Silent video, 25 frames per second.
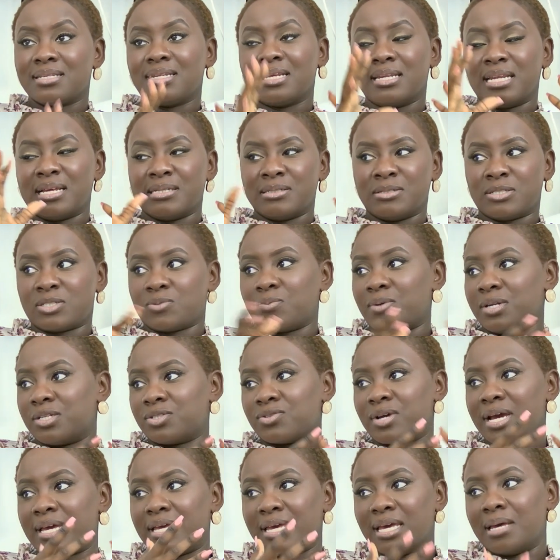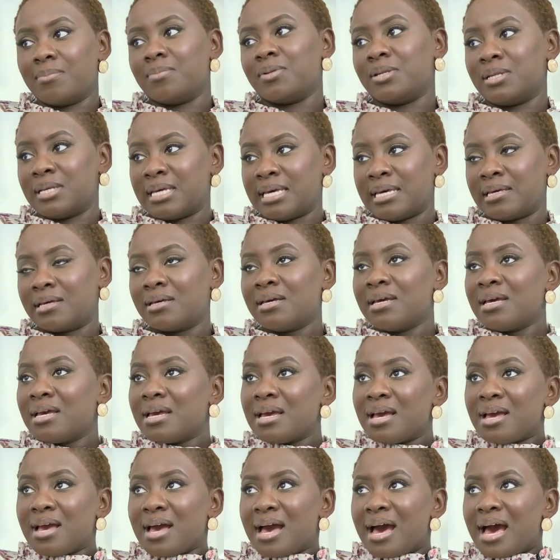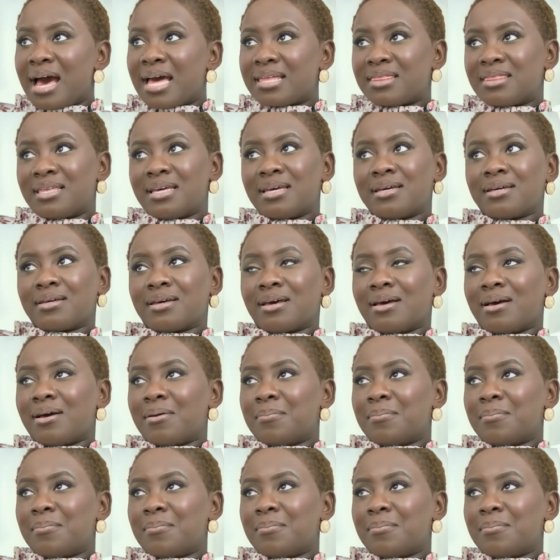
and then they just want to try and emulate it. I think